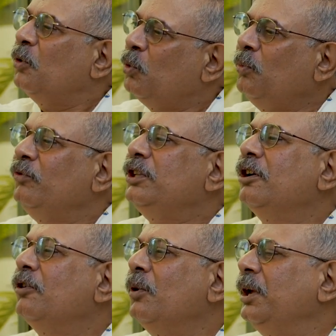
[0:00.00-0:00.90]
whom with
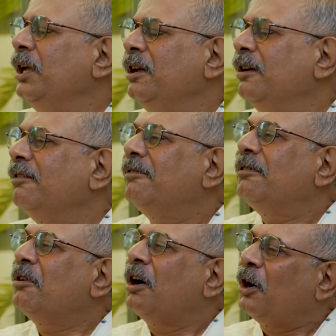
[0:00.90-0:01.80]
they are going,
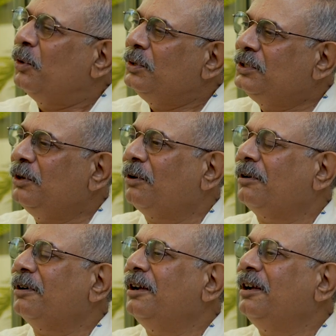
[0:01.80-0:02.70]
how is your